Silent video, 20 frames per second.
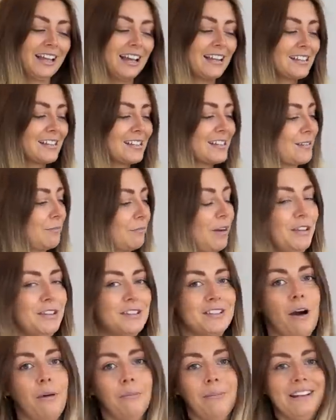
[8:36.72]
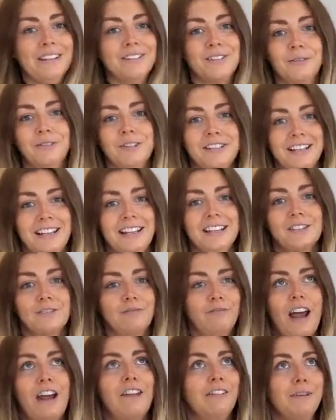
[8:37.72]
That's, well, it's not mental, is it? It's
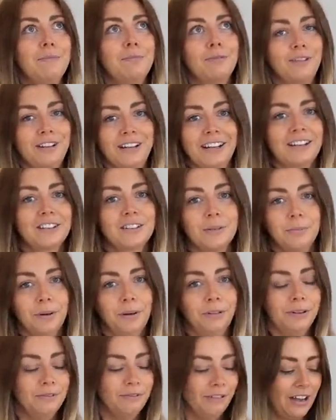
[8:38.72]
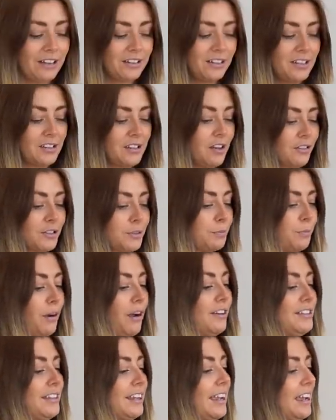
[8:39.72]
very predictable. In fact, it's not
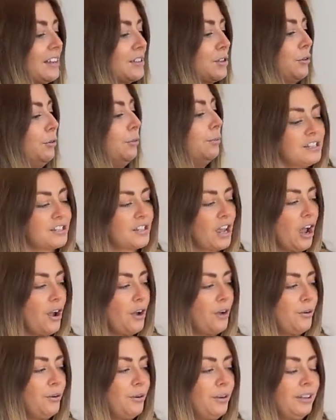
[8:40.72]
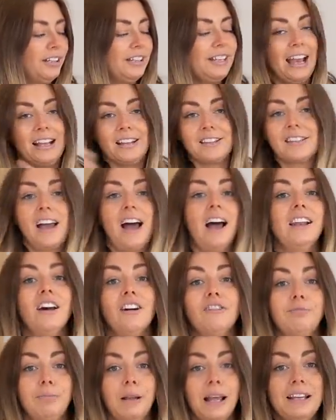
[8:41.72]
surprising at all. So yes, I
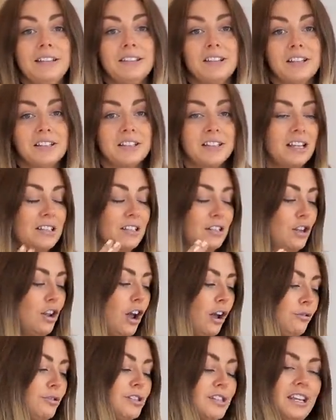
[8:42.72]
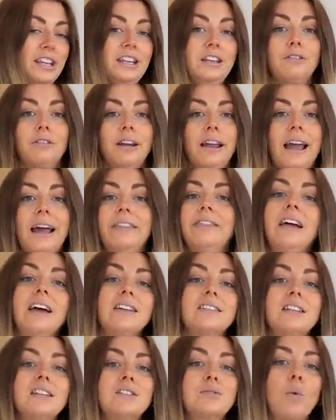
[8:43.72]
love blazers, it's no secret. And
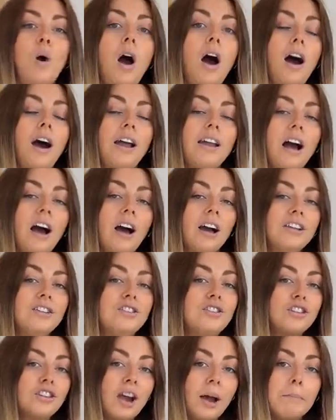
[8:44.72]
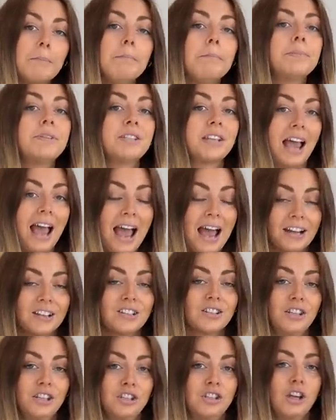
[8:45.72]
that is why I jumped
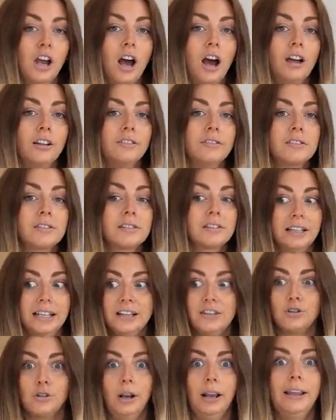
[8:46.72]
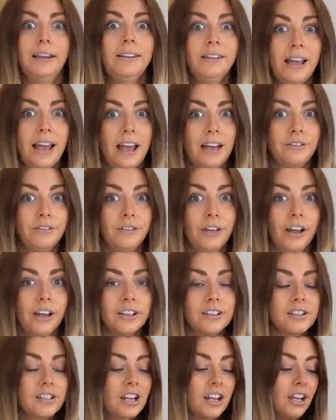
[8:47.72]
at the chance, literally, head
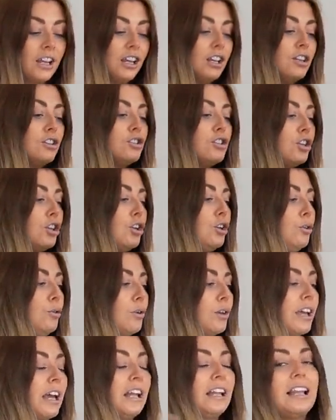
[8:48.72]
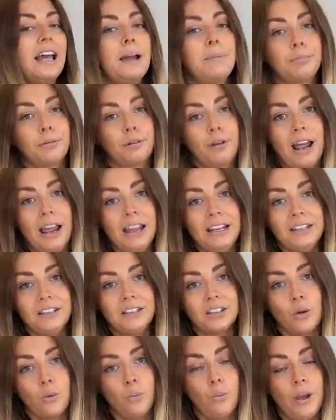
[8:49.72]
first, to
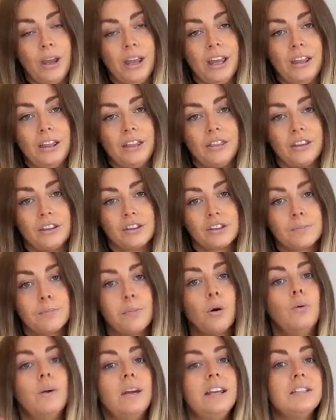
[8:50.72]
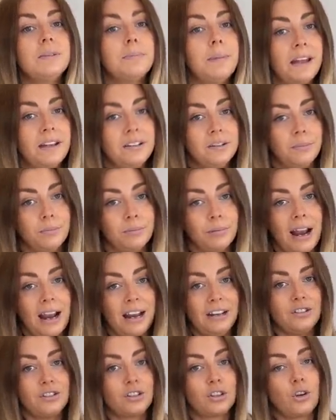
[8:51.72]
collaborate with a small independent
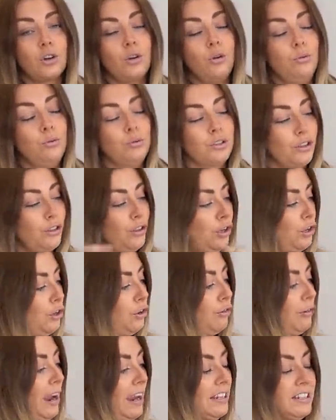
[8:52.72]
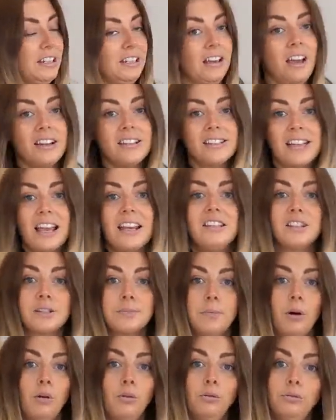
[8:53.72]
brand called The Curated. I say
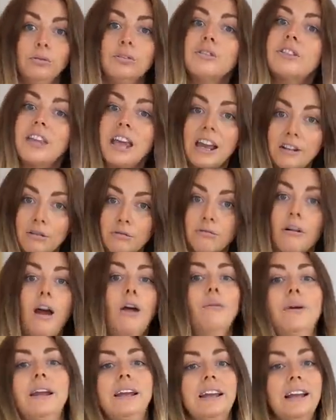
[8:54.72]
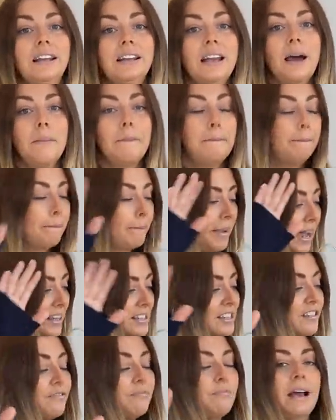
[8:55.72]
small, they're growing, and
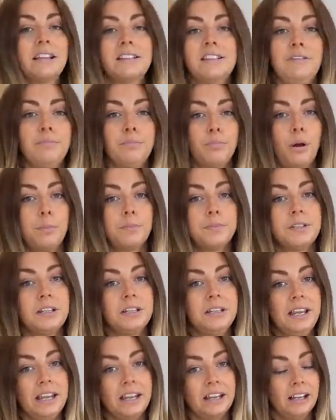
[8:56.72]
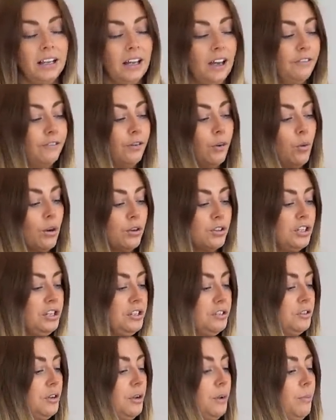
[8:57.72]
massive, massive props to Nicola for what
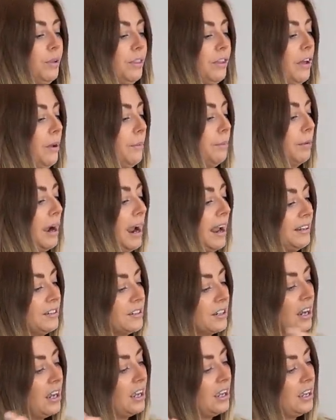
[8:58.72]
she's doing with her brand.